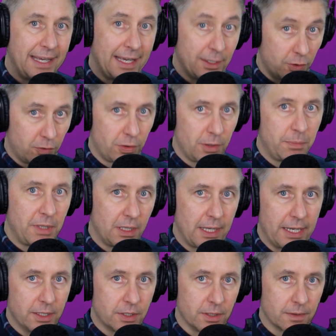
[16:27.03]
and
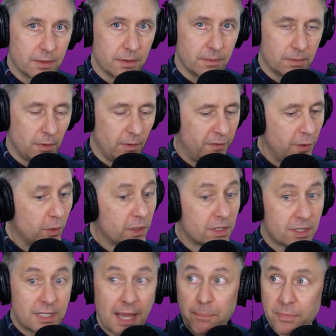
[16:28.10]
tribulations, so if you
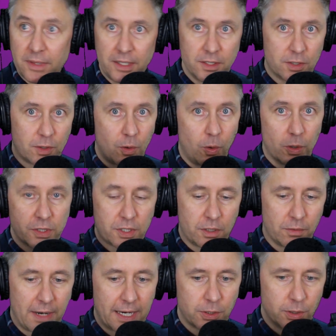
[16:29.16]
accept these course
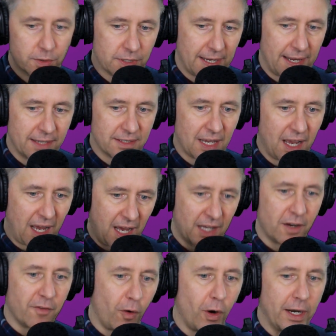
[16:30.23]
corrections as
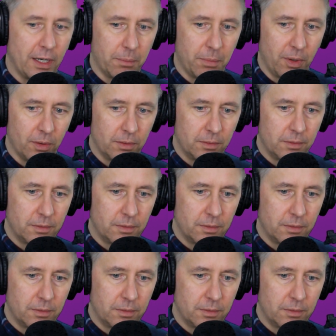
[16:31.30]
unavoidable,